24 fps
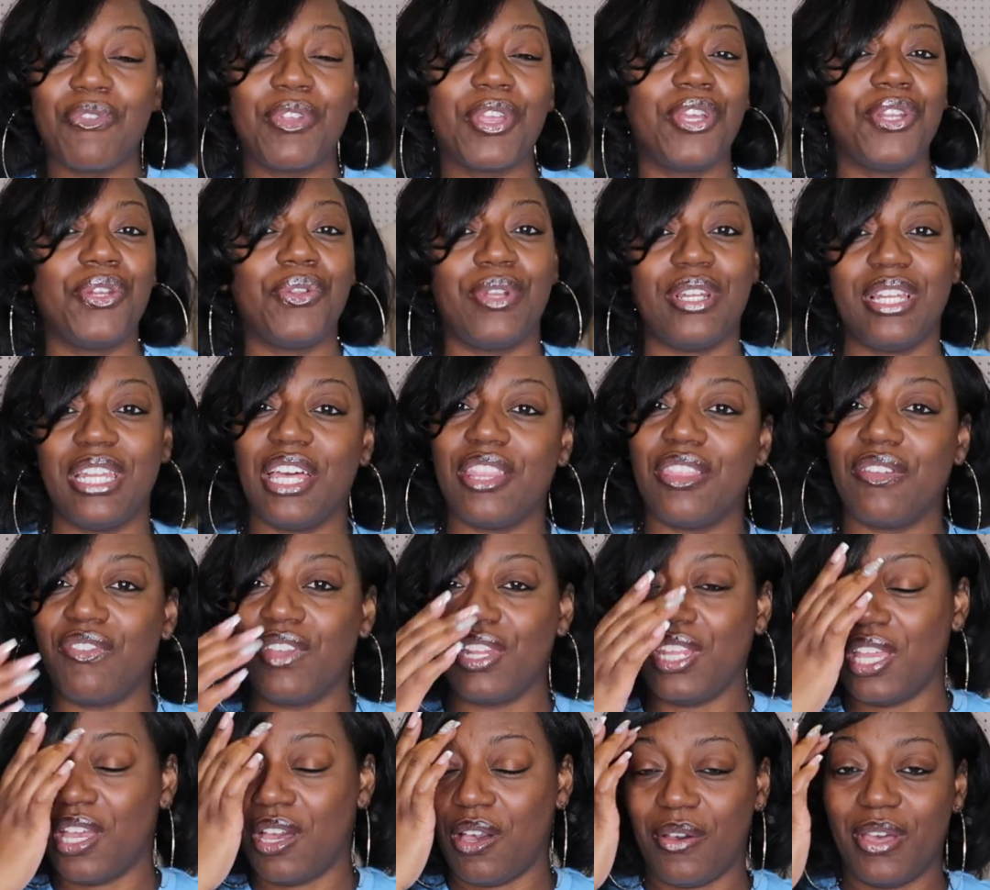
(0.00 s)
we could do another
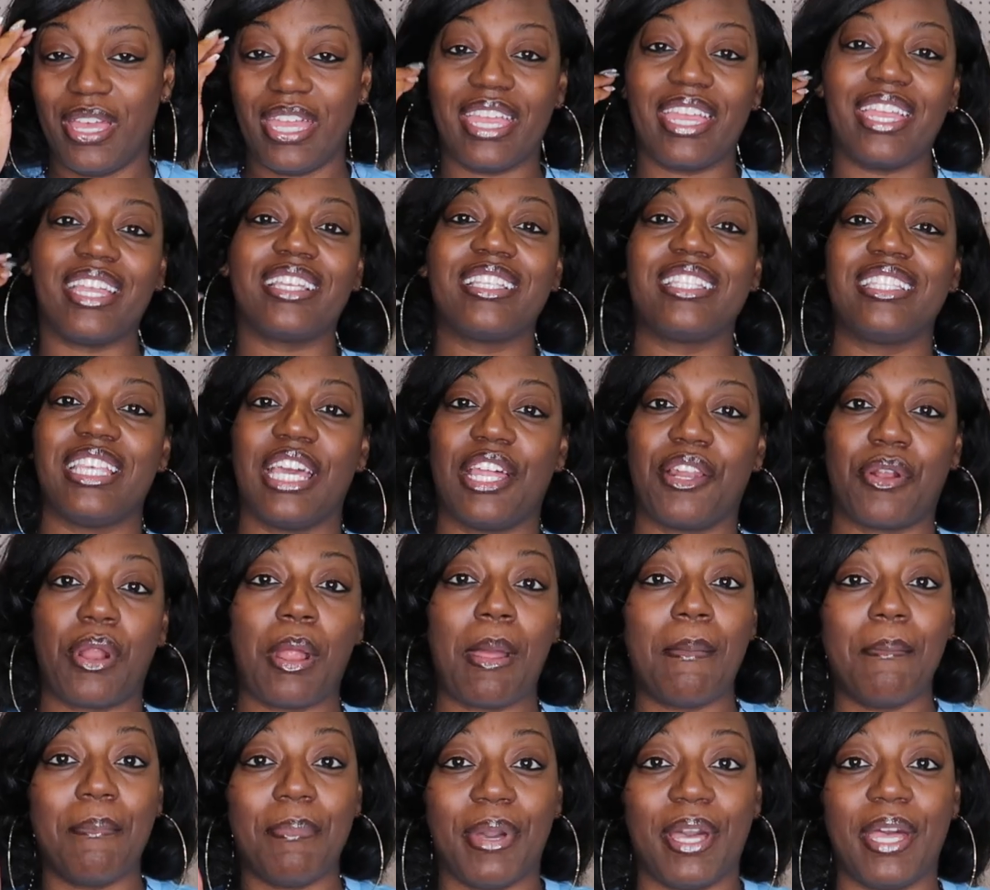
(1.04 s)
video, etc.
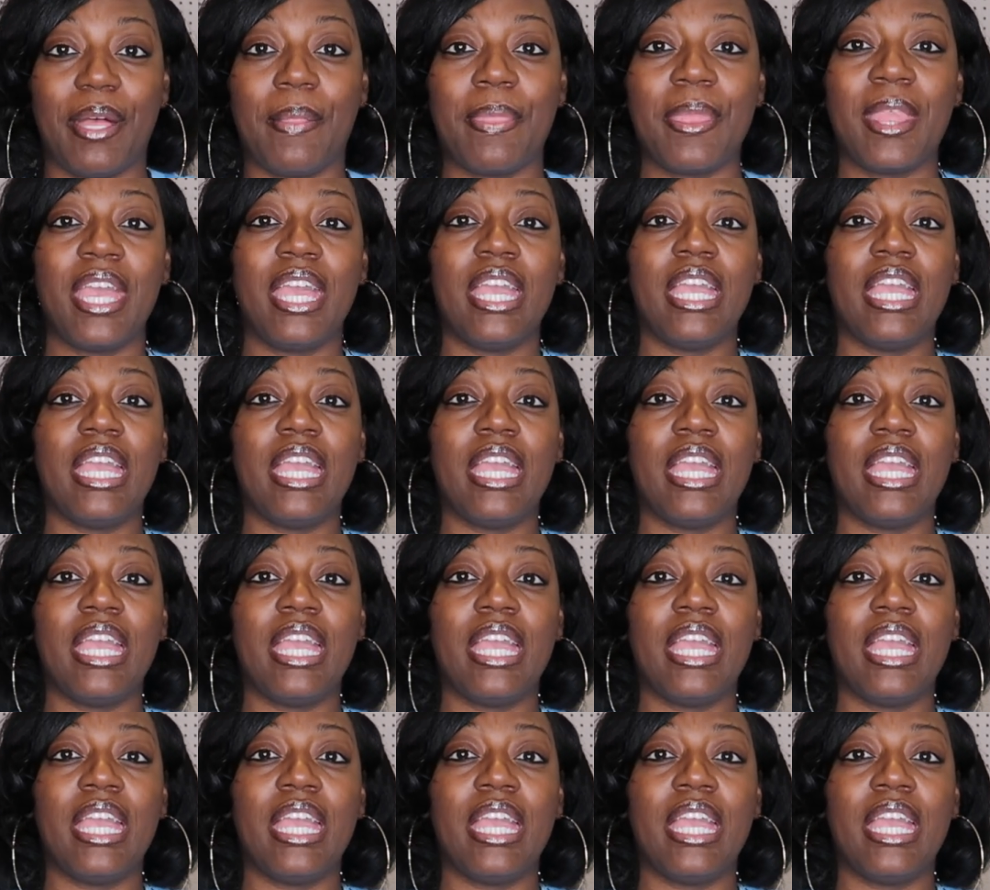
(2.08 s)
But